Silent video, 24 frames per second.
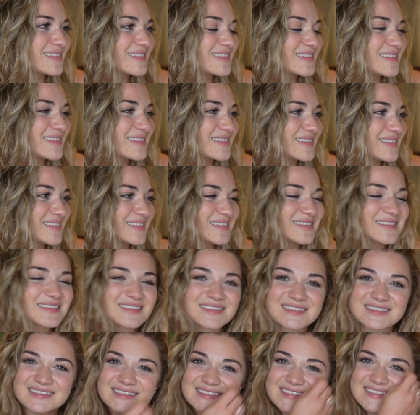
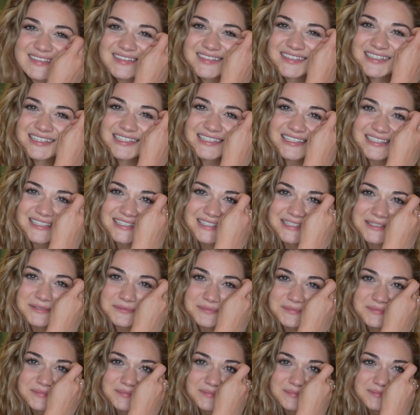
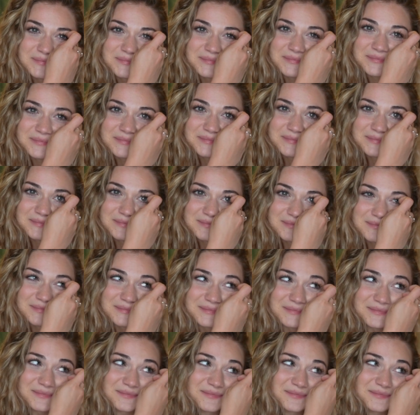[no speech]